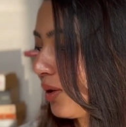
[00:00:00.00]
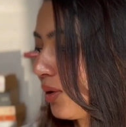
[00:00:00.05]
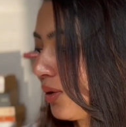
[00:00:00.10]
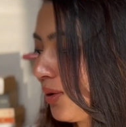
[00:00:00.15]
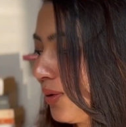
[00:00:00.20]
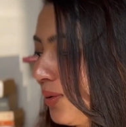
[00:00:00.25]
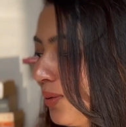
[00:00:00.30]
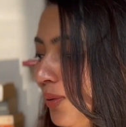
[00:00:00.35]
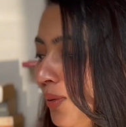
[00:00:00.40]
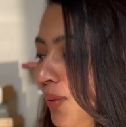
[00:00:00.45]

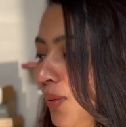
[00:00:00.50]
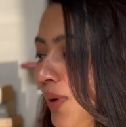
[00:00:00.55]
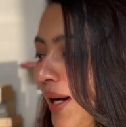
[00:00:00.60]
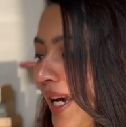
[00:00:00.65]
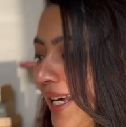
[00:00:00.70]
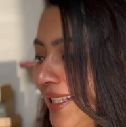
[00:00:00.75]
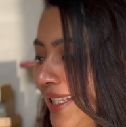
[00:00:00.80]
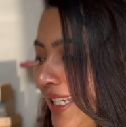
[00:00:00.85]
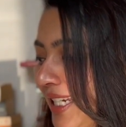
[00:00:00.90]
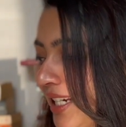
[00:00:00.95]
who
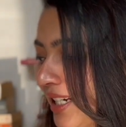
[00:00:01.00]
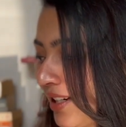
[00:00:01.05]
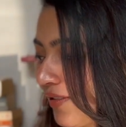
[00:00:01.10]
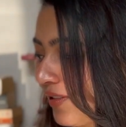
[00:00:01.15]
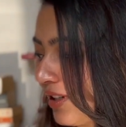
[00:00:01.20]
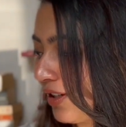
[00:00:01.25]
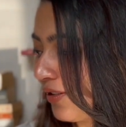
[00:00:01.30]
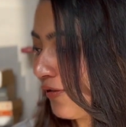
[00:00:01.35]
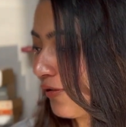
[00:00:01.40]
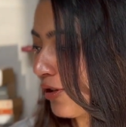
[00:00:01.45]
has run
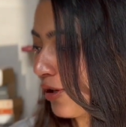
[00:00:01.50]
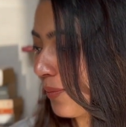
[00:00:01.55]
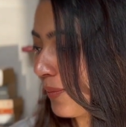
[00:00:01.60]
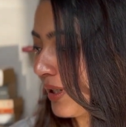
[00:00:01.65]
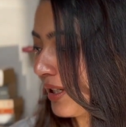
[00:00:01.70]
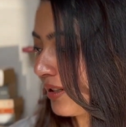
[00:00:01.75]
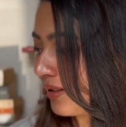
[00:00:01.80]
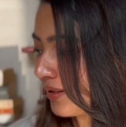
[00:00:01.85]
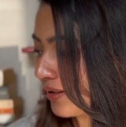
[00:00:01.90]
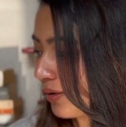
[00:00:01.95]
away from
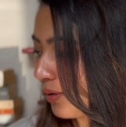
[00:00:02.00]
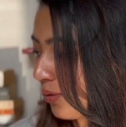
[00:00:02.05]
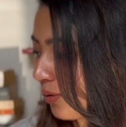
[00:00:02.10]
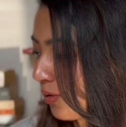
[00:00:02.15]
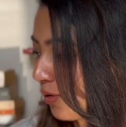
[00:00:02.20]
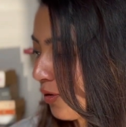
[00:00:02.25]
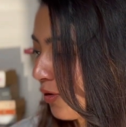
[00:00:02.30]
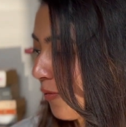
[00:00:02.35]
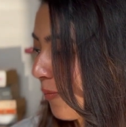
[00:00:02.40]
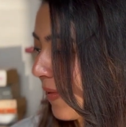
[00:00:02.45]
his
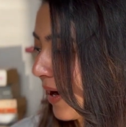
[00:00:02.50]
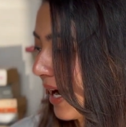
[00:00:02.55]
home,